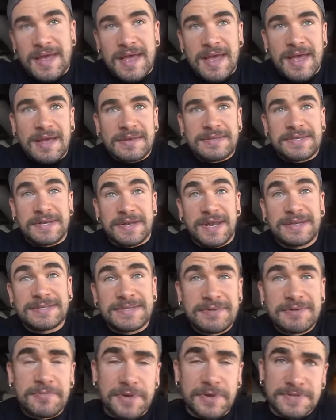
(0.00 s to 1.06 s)
until next
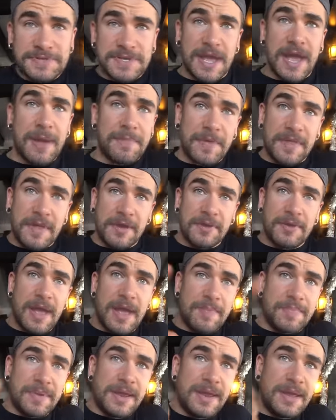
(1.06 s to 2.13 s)
time, for us, happy, hungry,
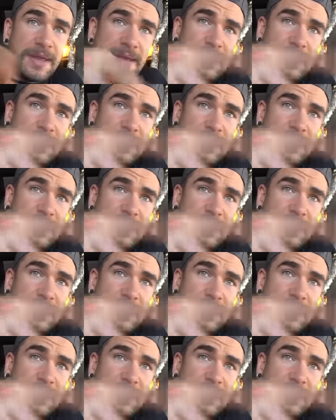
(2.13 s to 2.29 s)
happy eating,